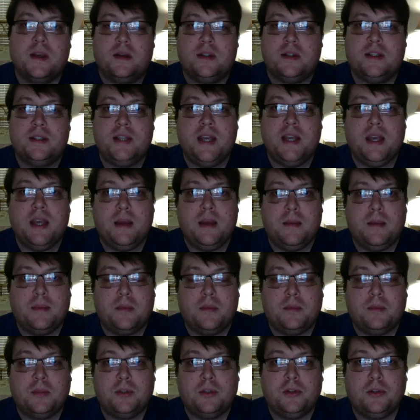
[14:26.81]
deep
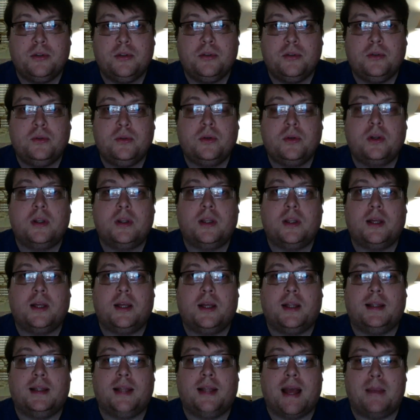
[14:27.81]
blue
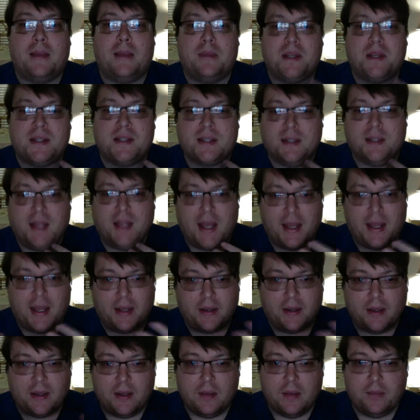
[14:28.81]
lapis light
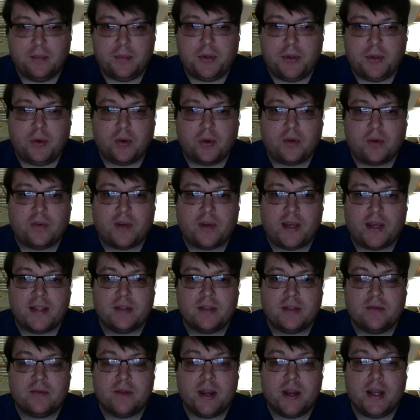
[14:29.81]
purifies
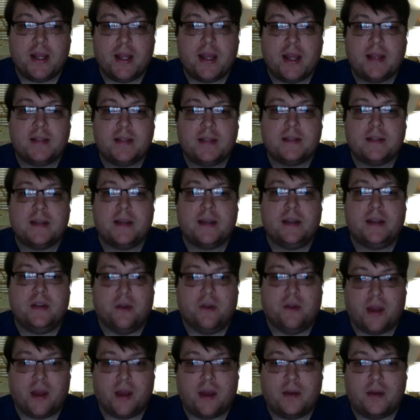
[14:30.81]
and radiates in
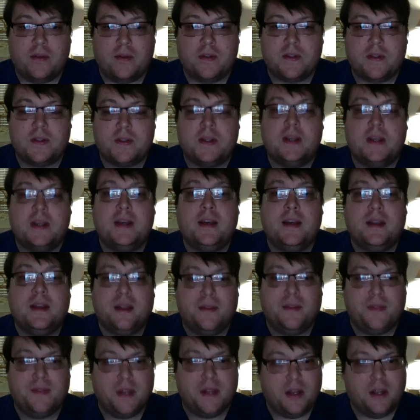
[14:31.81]
your house,
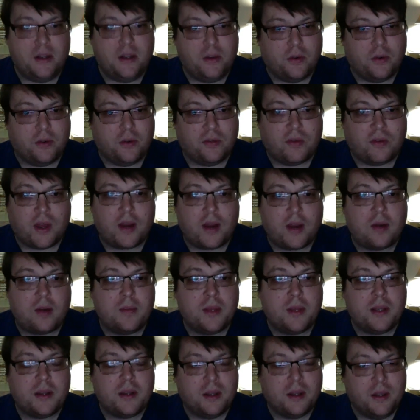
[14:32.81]
and then in your
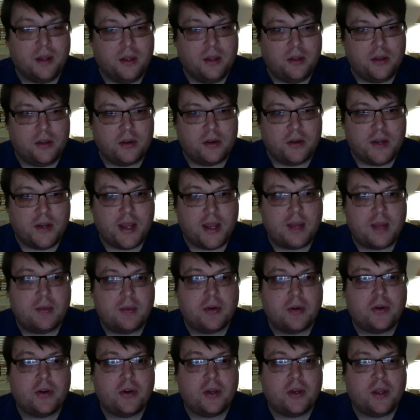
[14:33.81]
environment, your
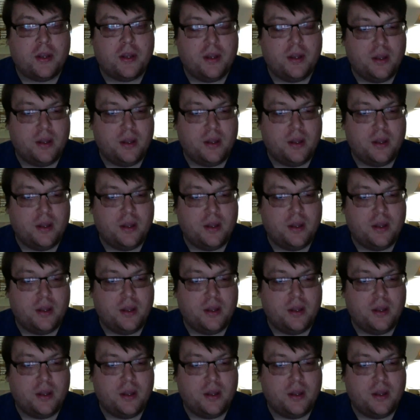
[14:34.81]
neighborhood,